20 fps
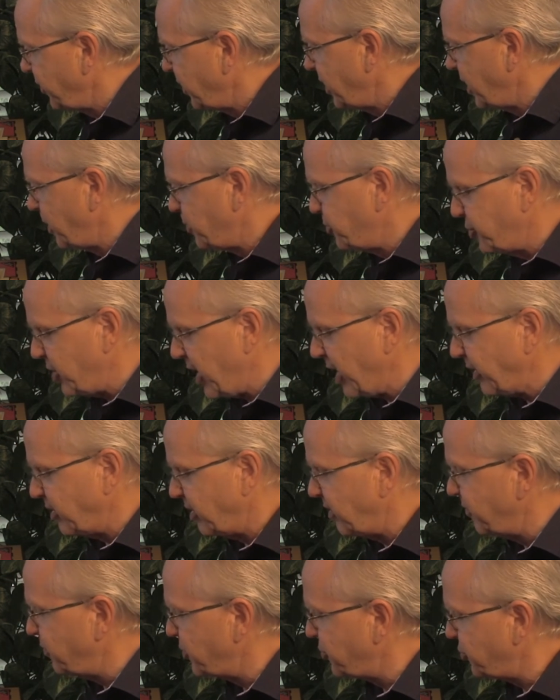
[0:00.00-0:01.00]

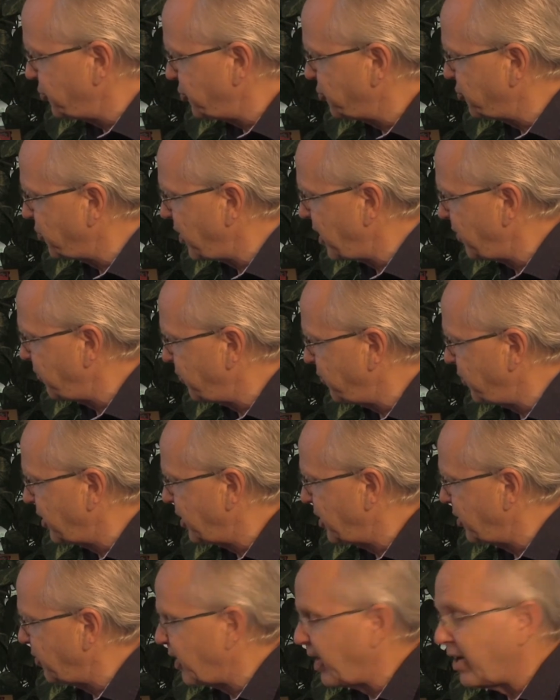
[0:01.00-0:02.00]
objective was to try to
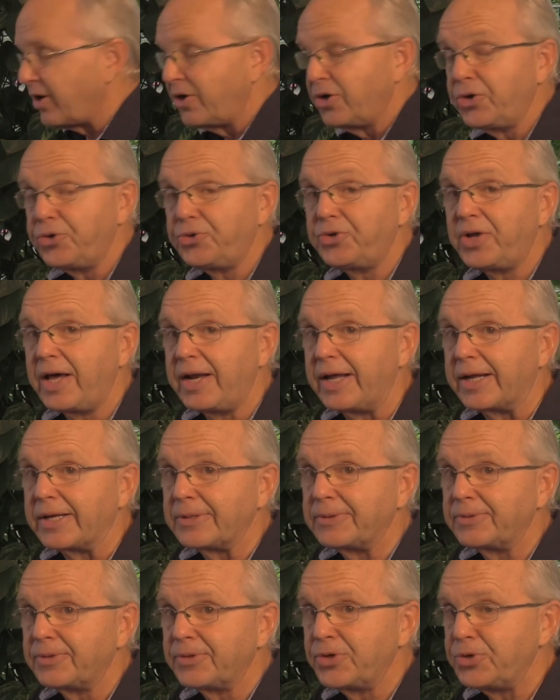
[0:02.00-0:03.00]
figure out who done it.
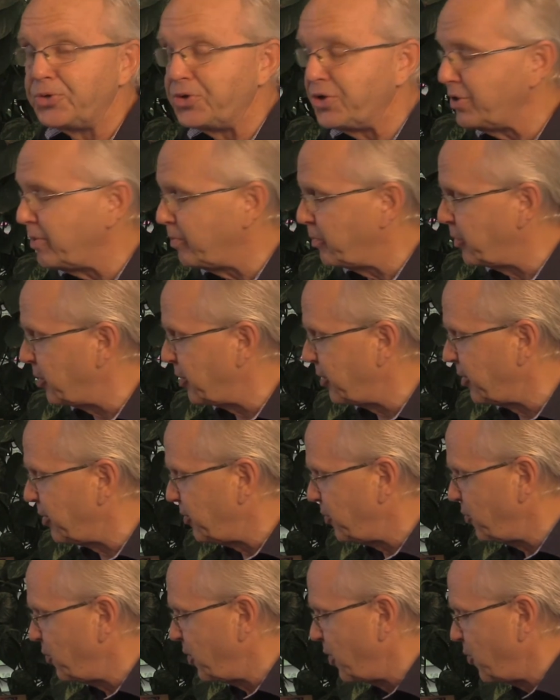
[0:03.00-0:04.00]
Who did the
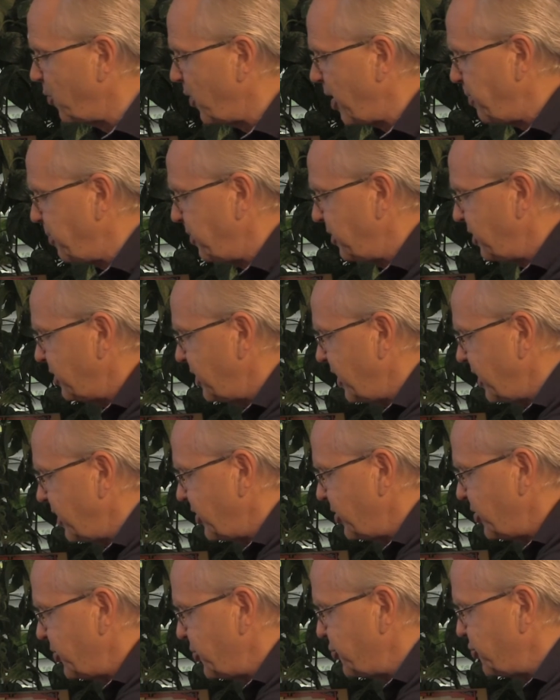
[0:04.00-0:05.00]
murder? What weapon did they
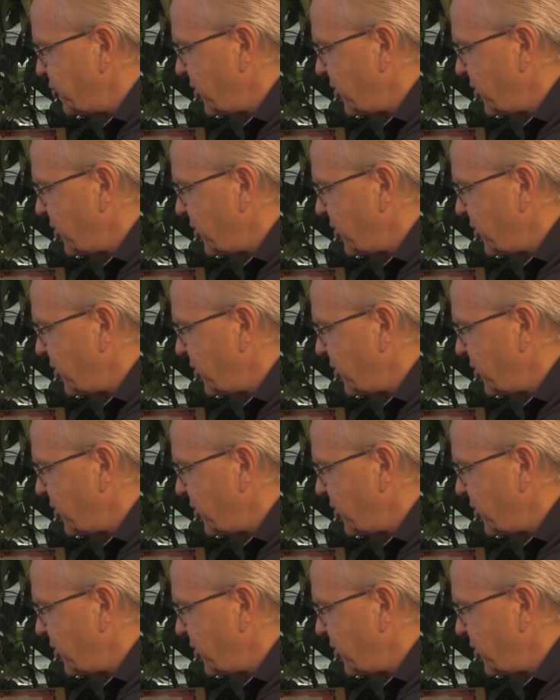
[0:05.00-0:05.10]
use?